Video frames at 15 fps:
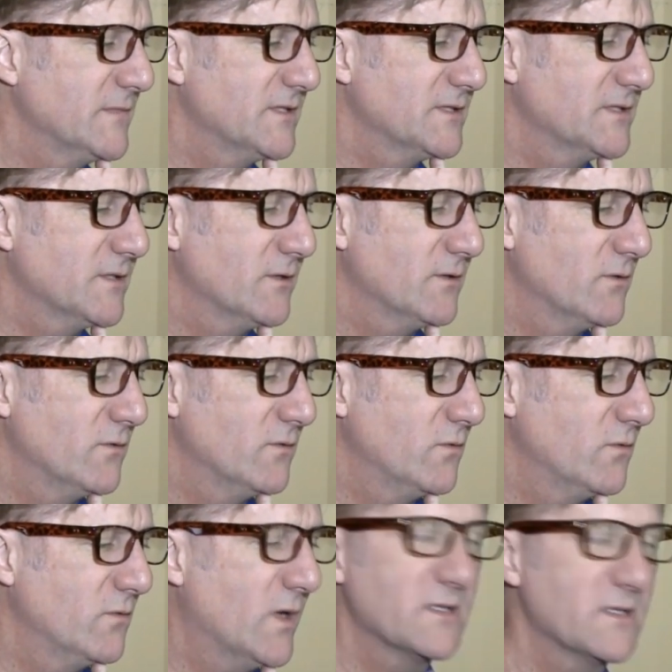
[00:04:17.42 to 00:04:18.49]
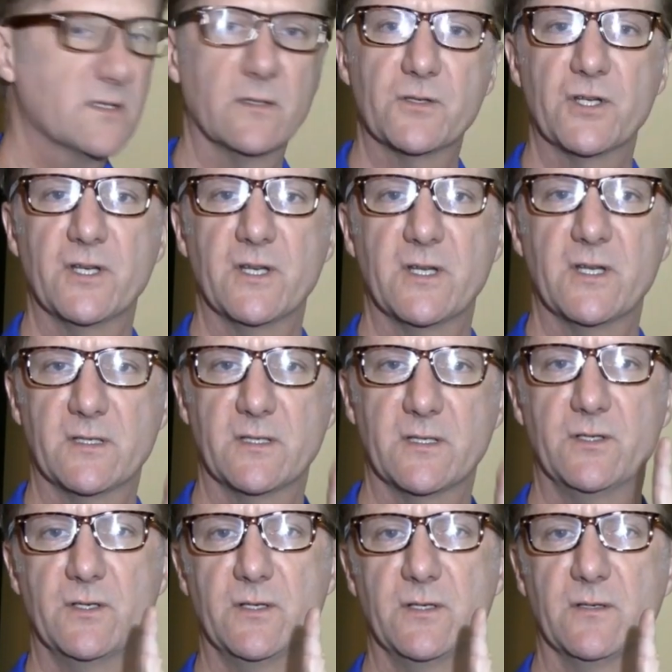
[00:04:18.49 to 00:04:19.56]
So one solution is
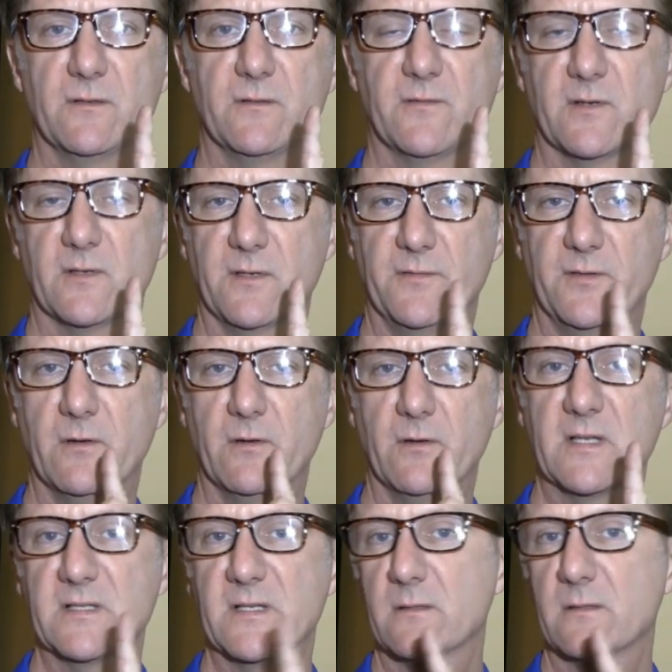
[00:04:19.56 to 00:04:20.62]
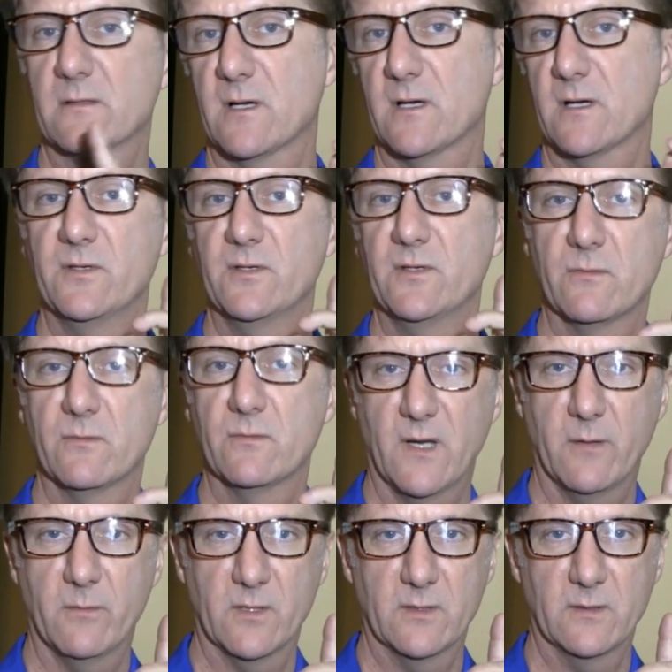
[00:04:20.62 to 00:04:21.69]
for if you only single tongue, if you don't
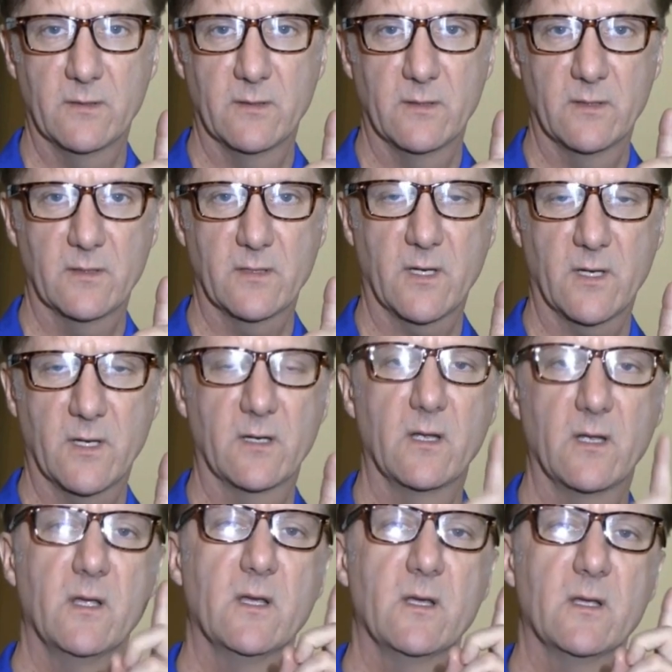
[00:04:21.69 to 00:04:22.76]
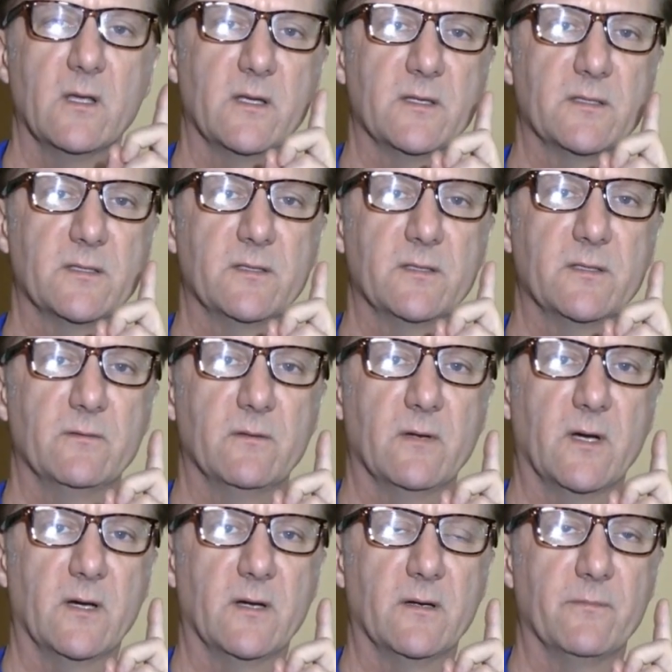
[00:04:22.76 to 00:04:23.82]
double tongue, is to
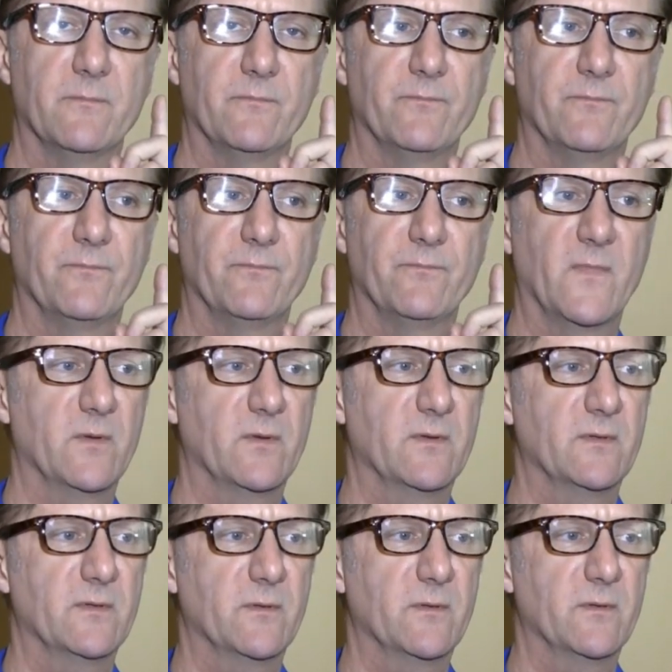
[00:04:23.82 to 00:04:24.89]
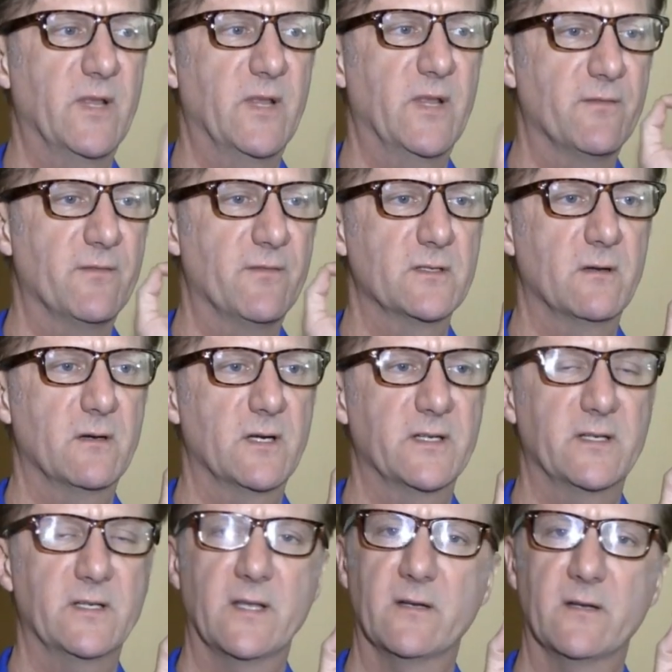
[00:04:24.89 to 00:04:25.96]
play the first note
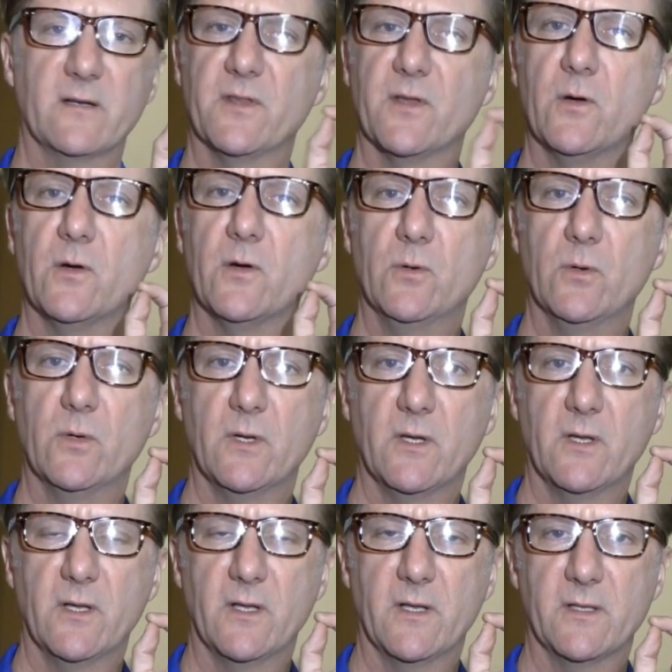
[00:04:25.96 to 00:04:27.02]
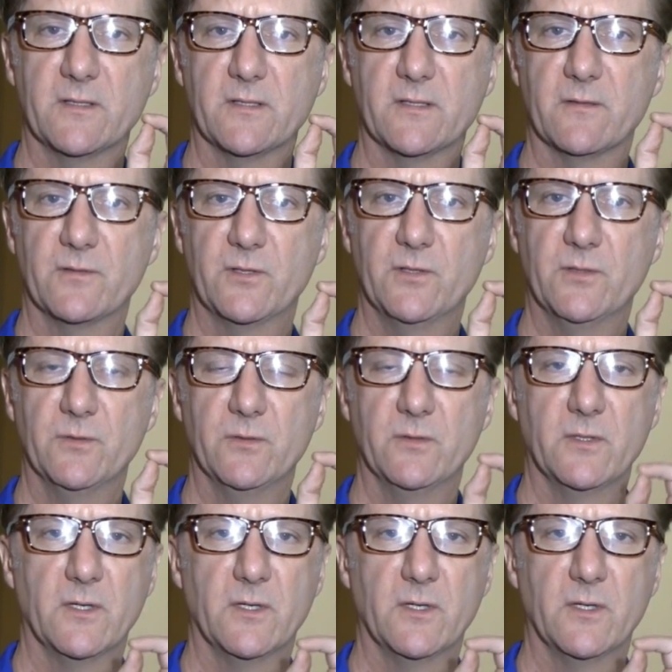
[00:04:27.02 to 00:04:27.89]
articulated with a who instead of tu.